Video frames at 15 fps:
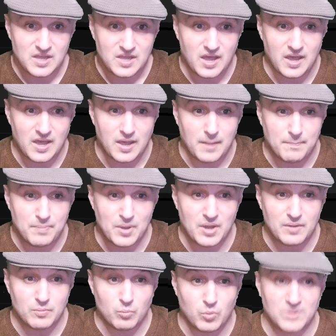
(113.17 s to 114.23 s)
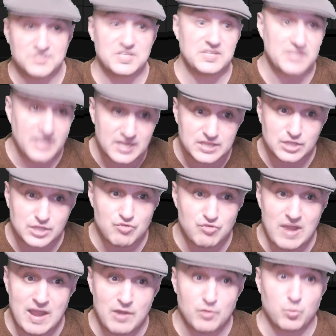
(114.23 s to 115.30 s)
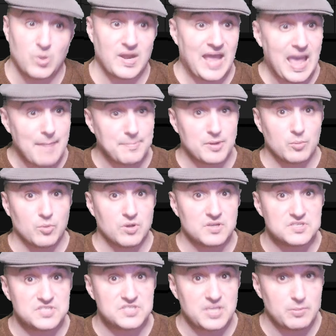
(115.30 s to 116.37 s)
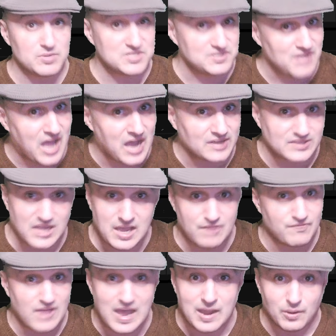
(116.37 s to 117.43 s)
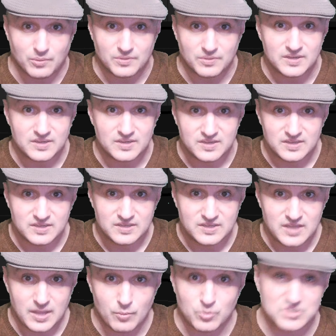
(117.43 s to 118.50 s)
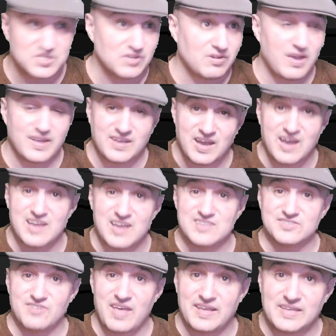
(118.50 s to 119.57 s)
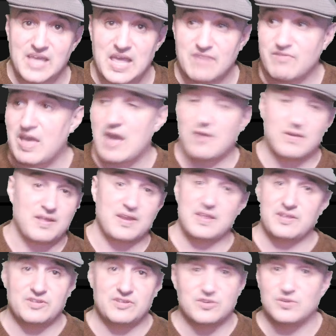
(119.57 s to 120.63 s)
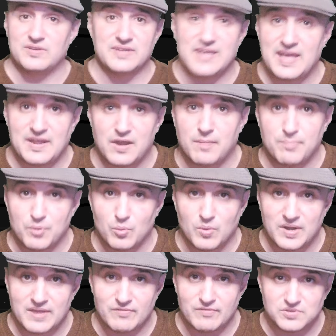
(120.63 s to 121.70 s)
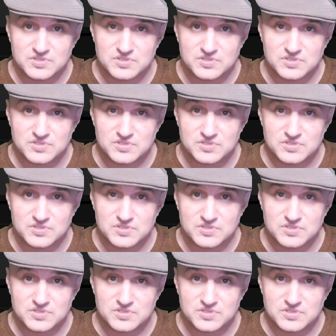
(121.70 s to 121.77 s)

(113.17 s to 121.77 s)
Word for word: Uh, but once he did hit the ground, what happened was he was knocked half out. It wasn't like, ah, his leg gave out and he couldn't get up or whatever,